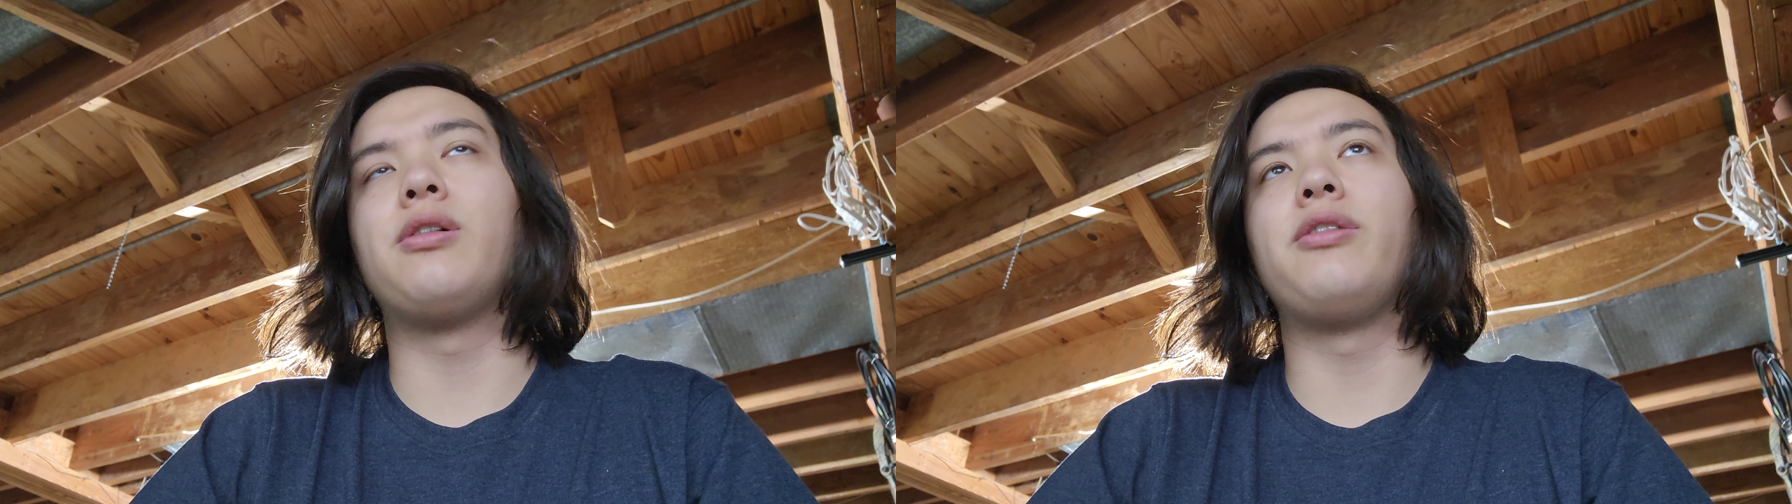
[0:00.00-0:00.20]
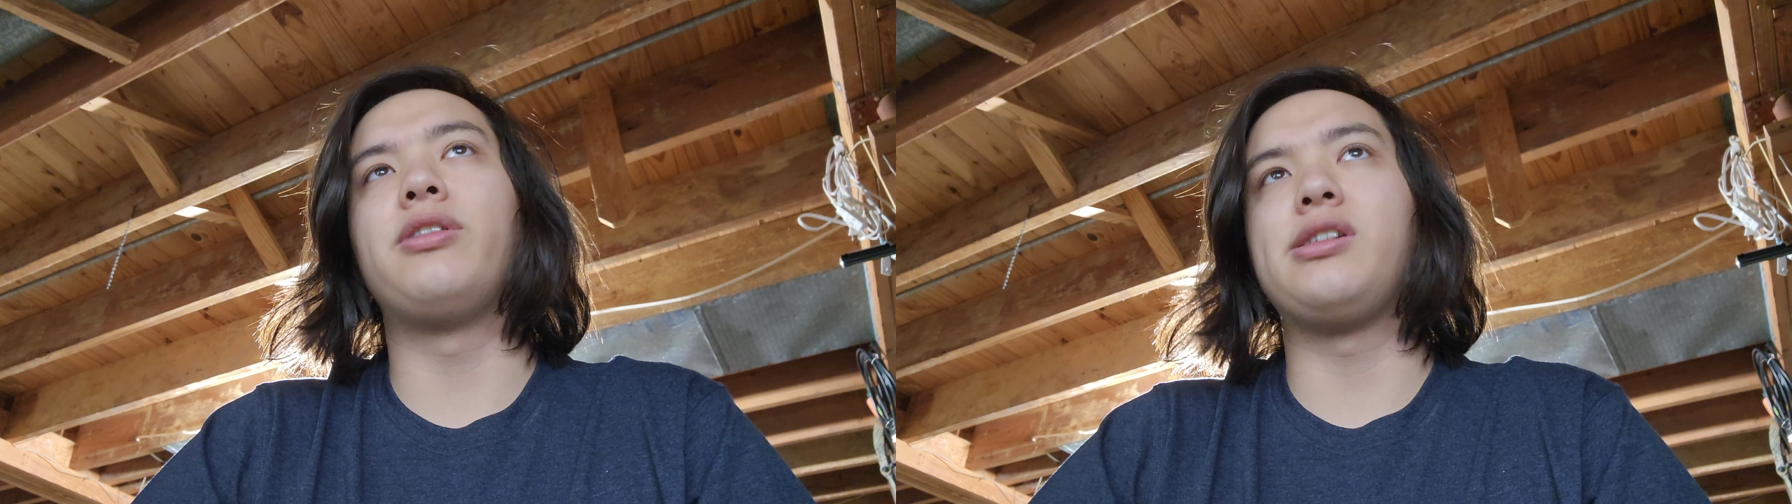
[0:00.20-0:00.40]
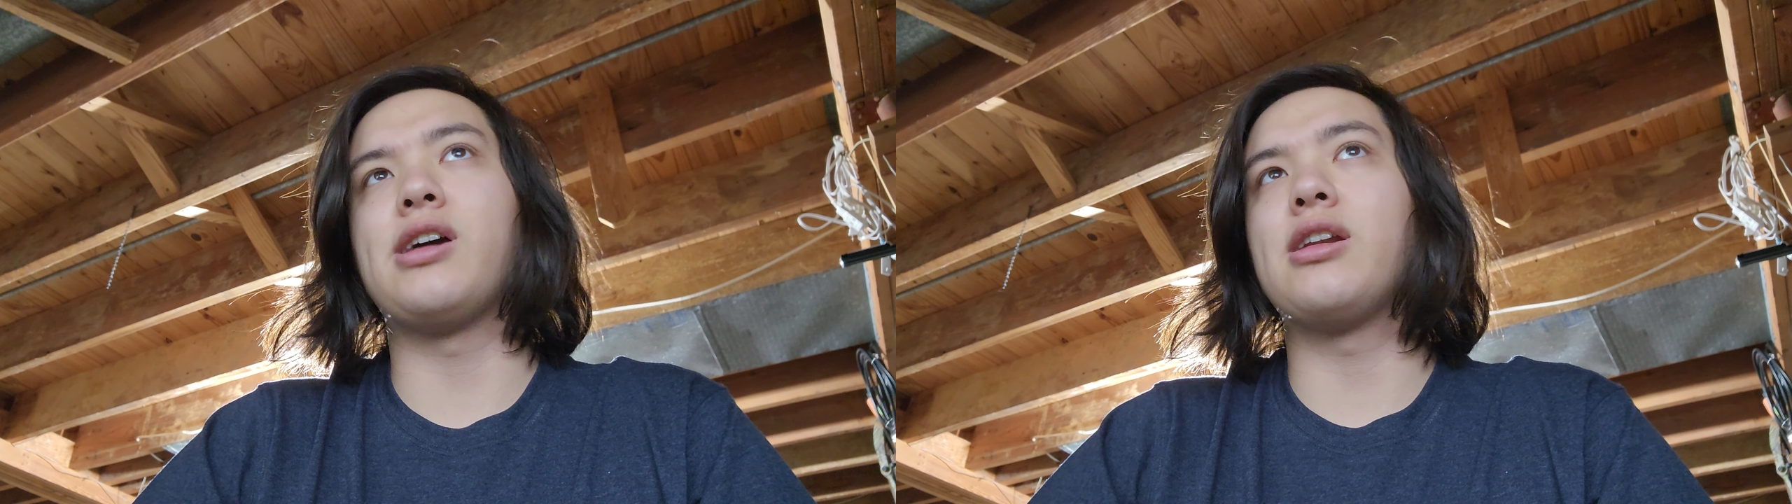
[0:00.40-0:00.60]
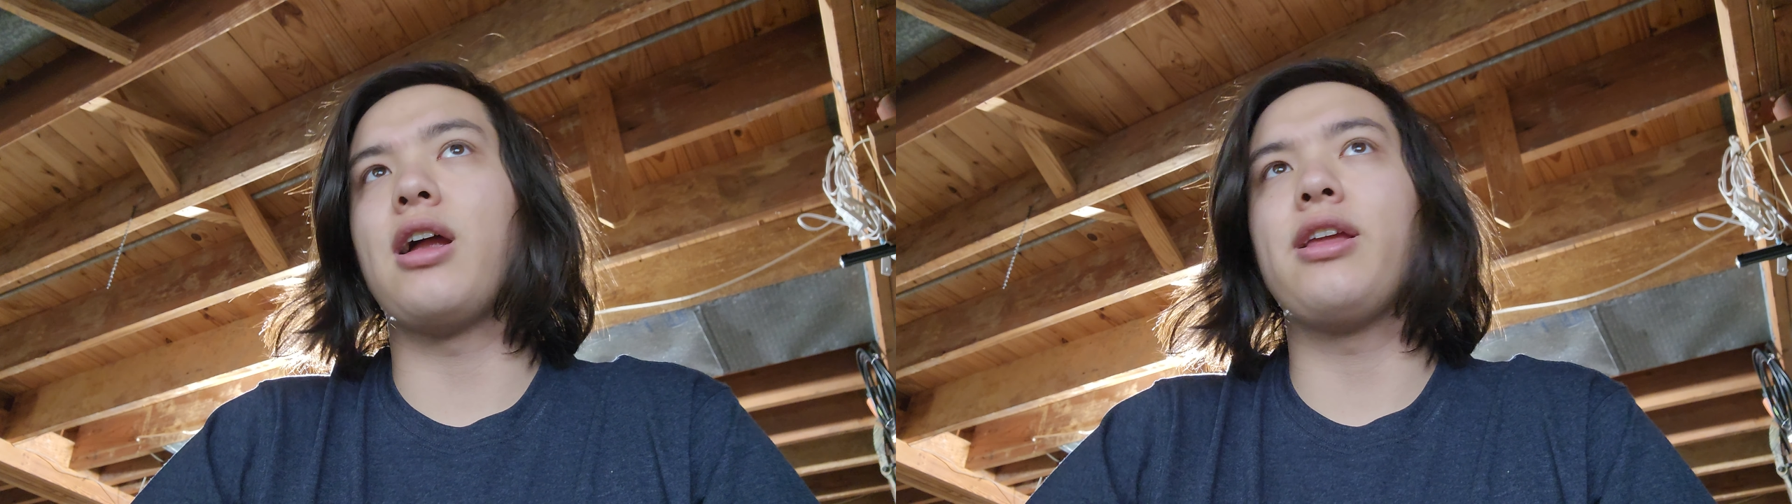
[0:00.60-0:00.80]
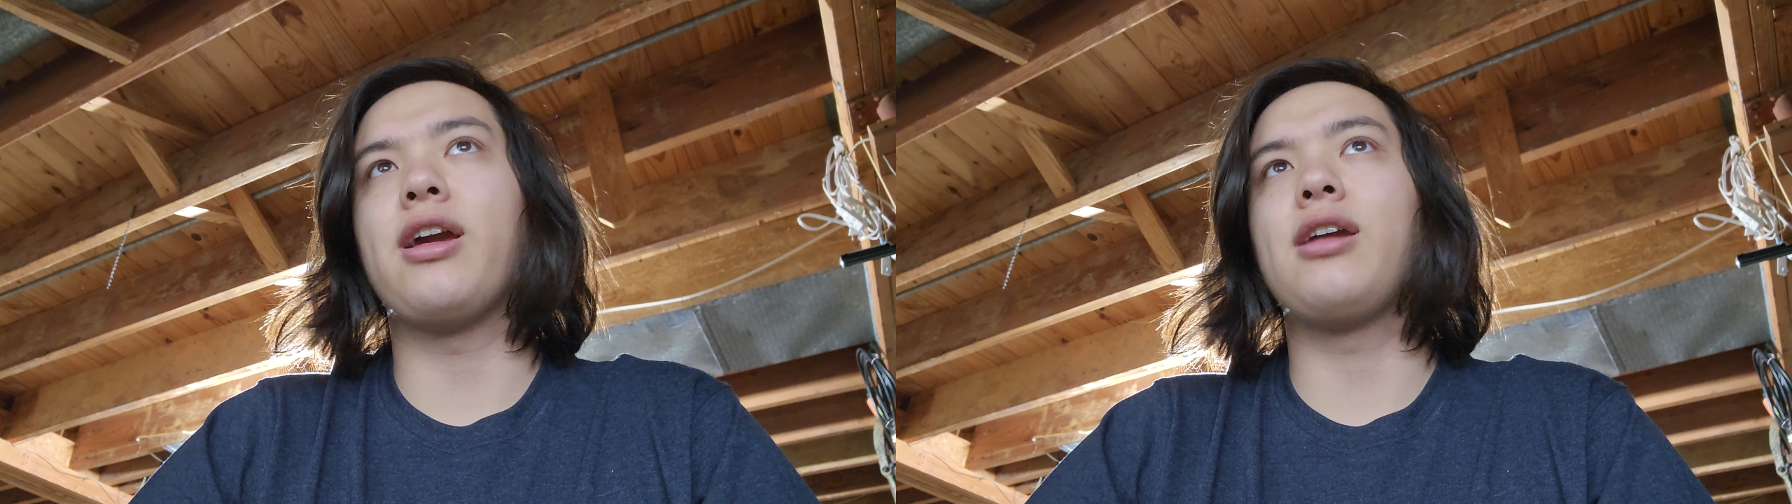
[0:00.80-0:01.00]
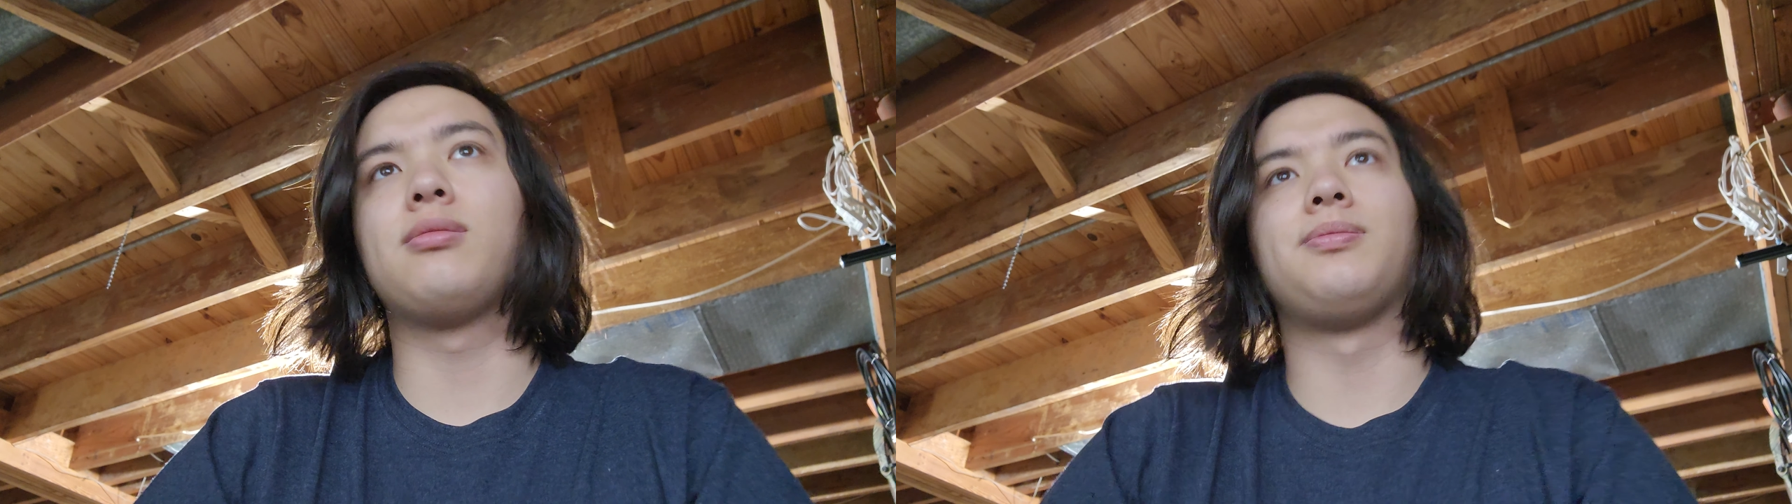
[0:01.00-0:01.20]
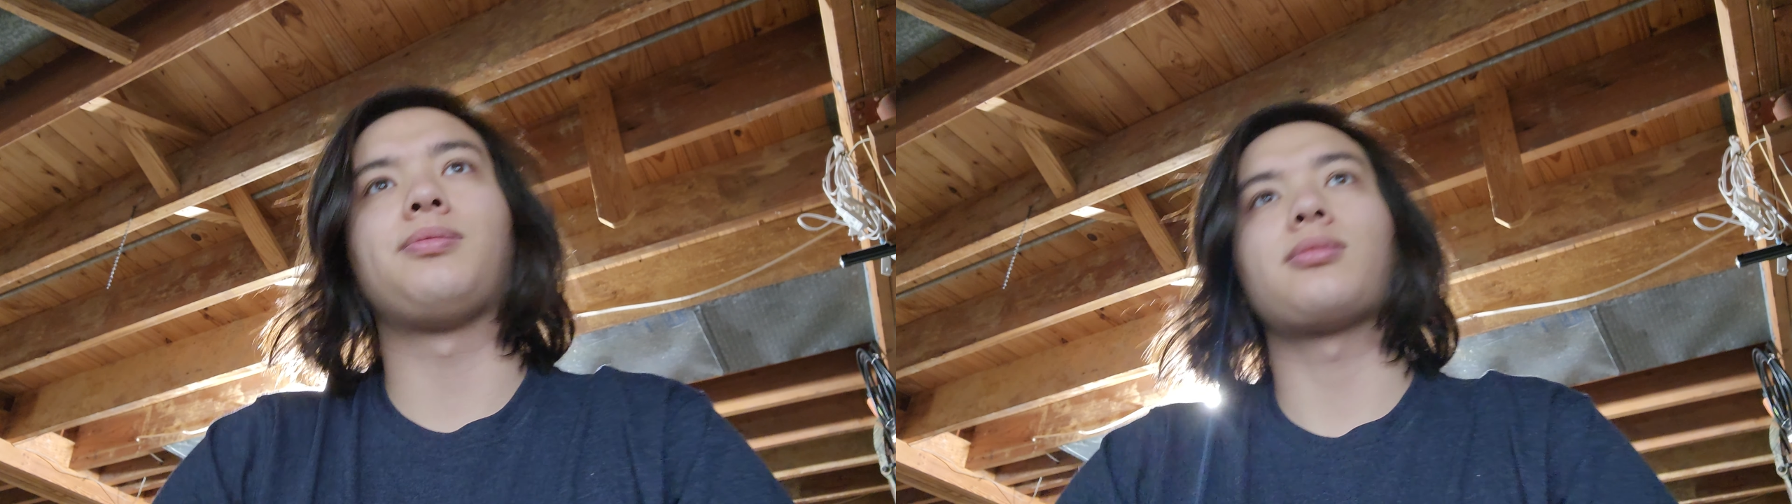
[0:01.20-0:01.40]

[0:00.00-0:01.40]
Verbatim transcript: Anyway, $59.98.